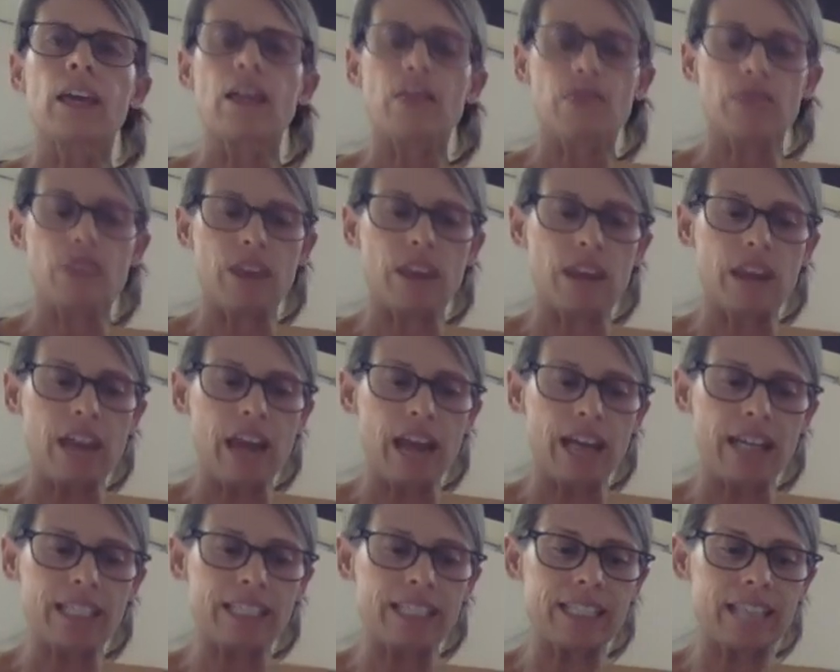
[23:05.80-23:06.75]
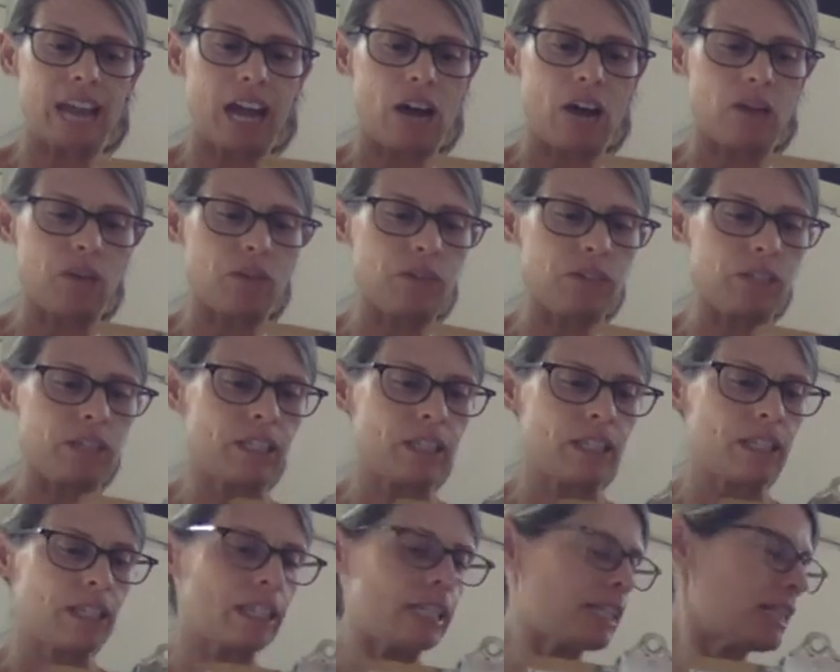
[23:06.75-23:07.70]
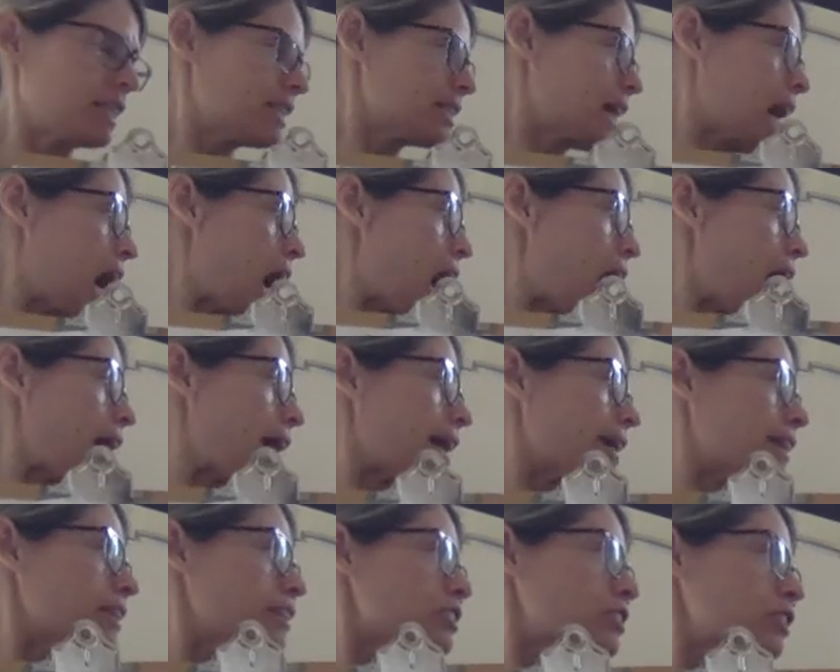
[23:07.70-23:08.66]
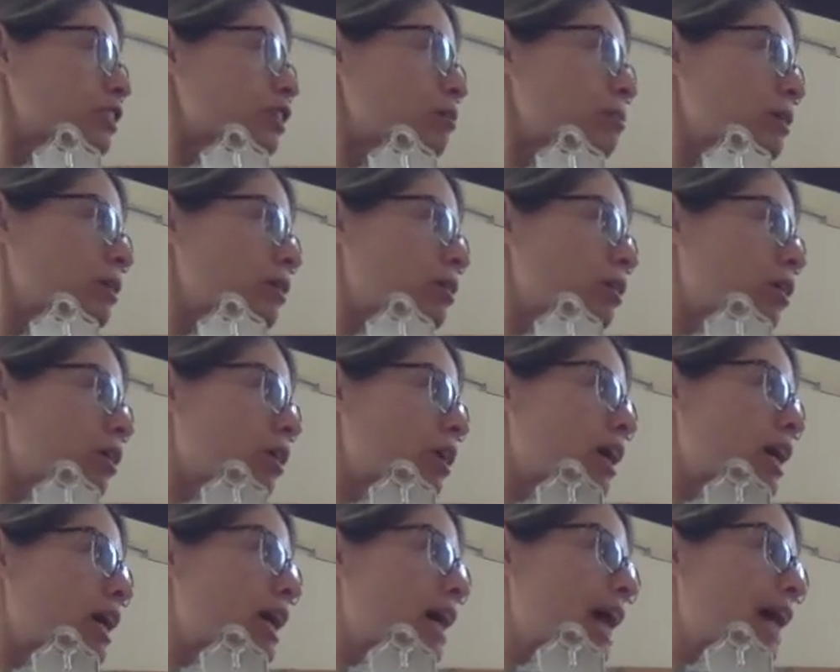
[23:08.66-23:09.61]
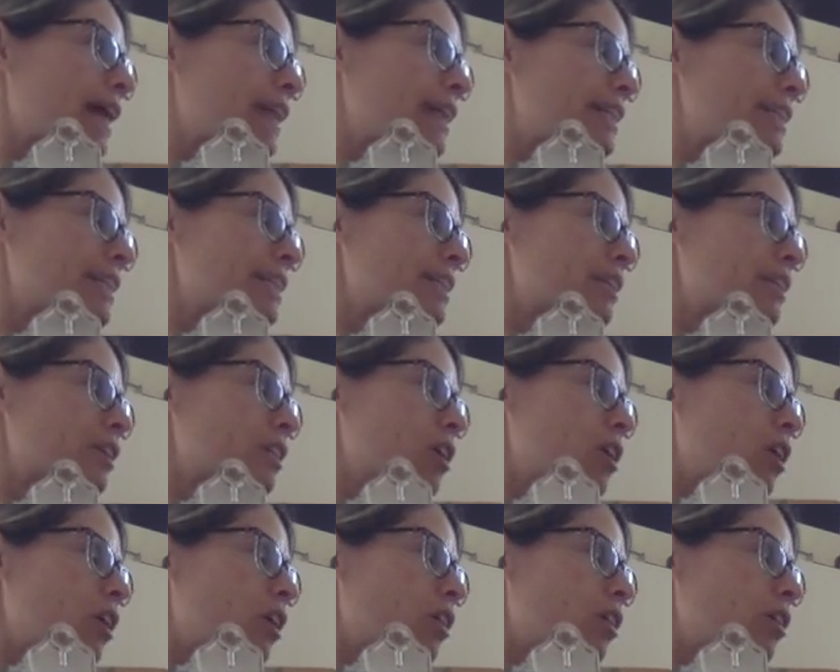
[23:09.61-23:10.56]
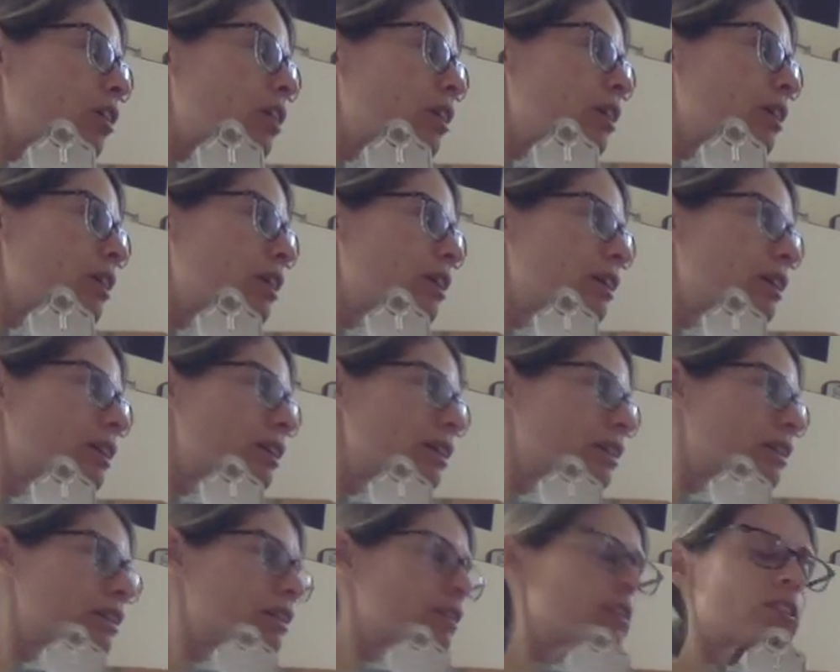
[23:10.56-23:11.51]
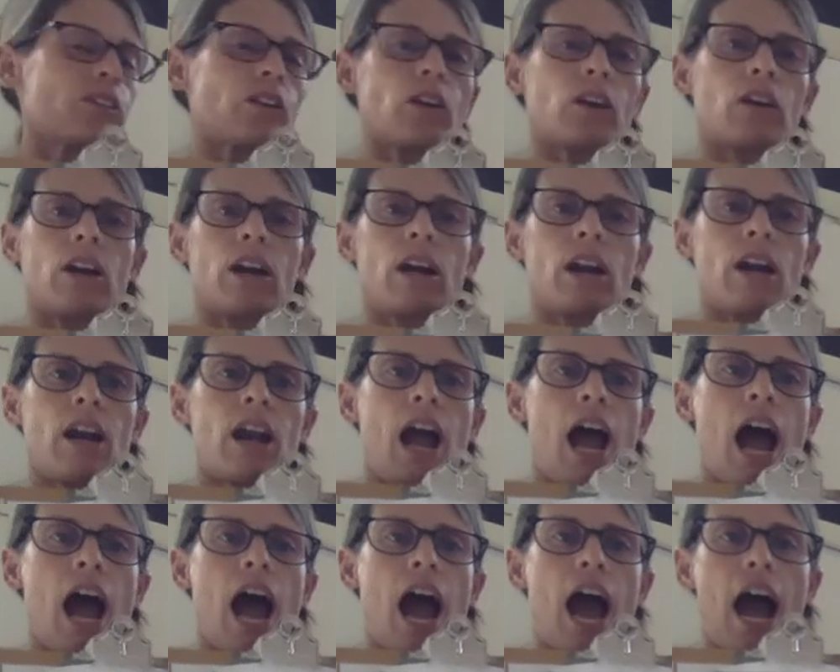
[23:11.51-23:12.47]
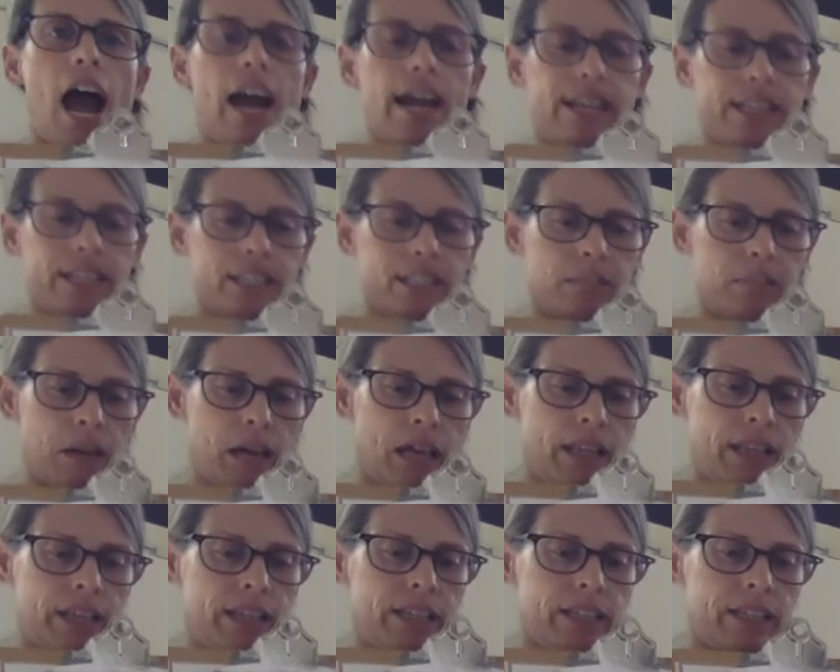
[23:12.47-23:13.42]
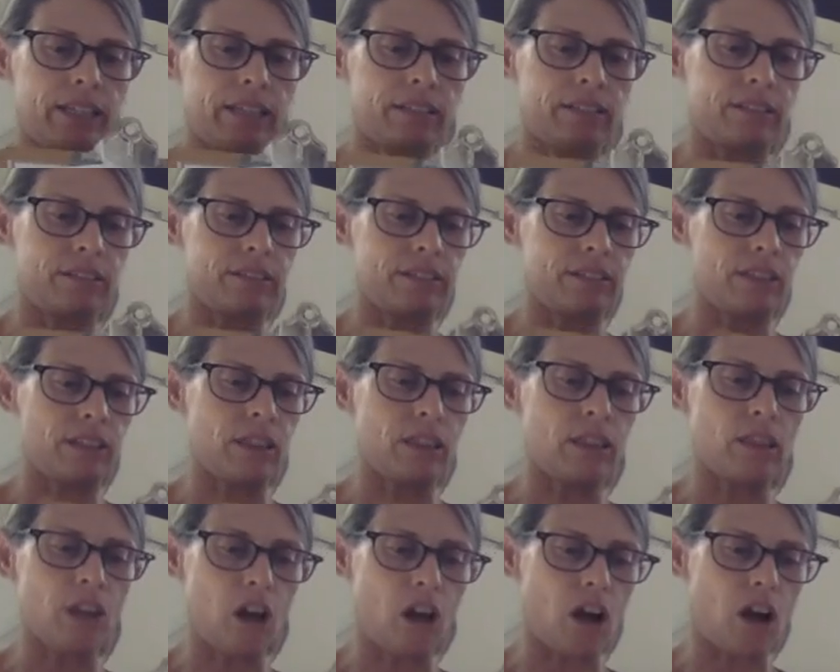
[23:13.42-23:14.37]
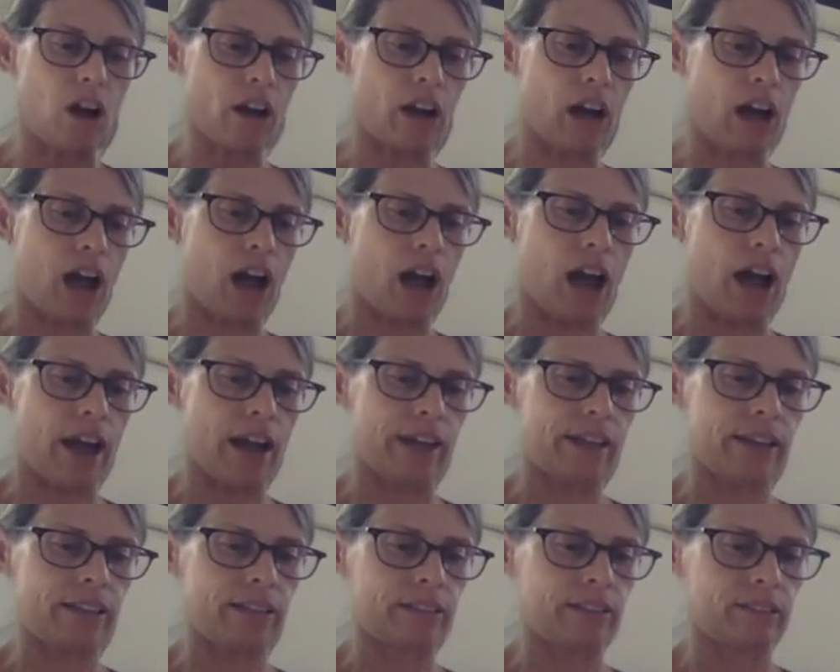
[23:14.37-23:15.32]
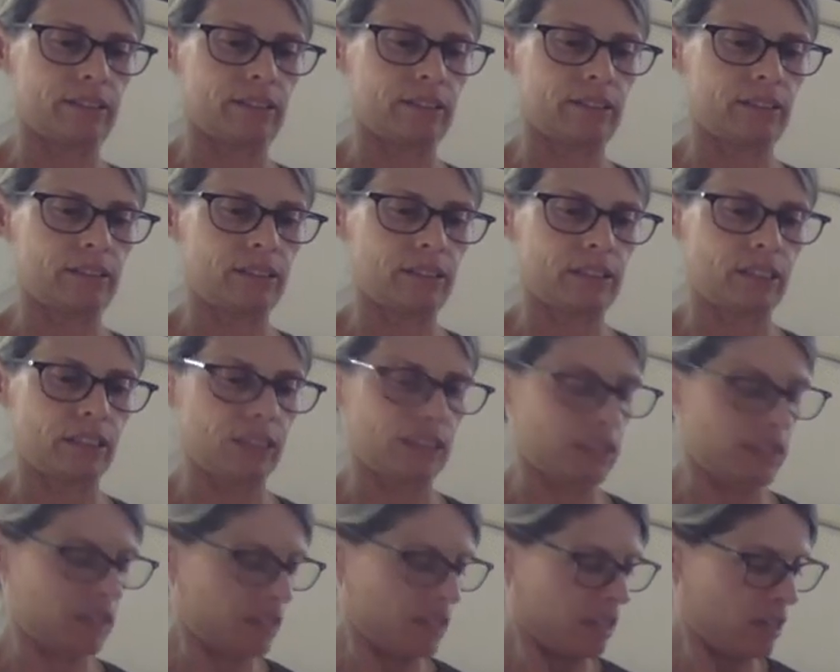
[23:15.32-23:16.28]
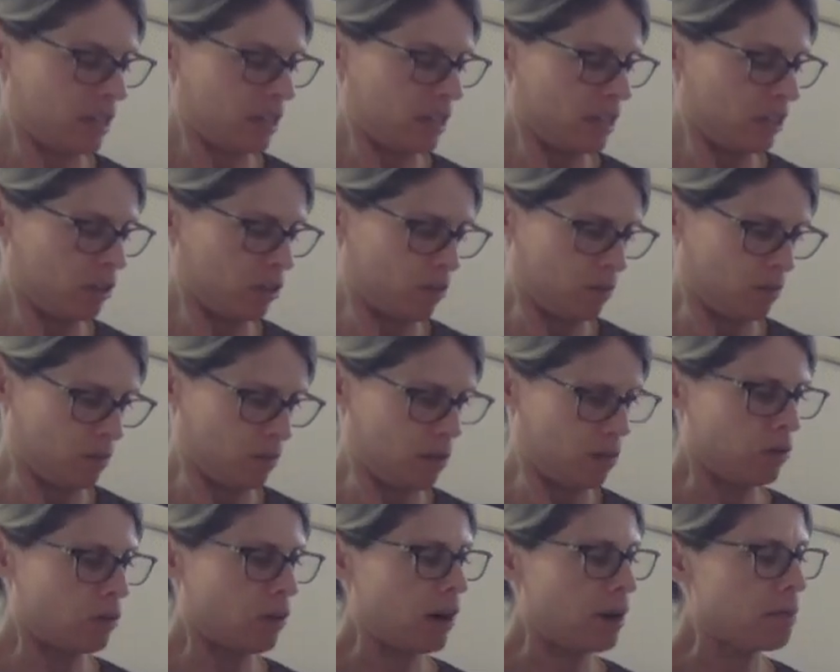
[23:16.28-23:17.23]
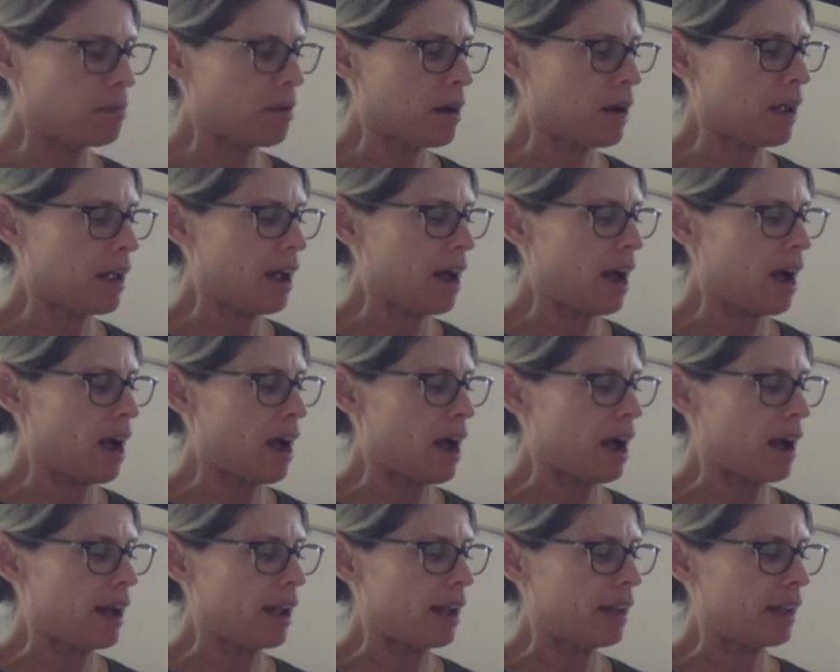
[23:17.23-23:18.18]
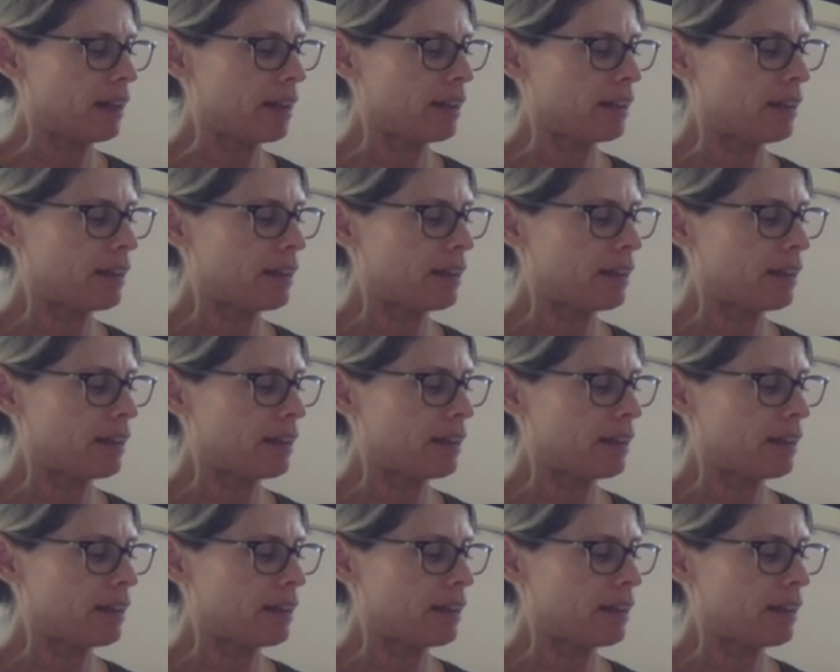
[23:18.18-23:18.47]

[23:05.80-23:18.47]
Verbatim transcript: The next sound is I. Let's look up here at our kite card. This is our I spelling, the long I. So I'm going to write my I.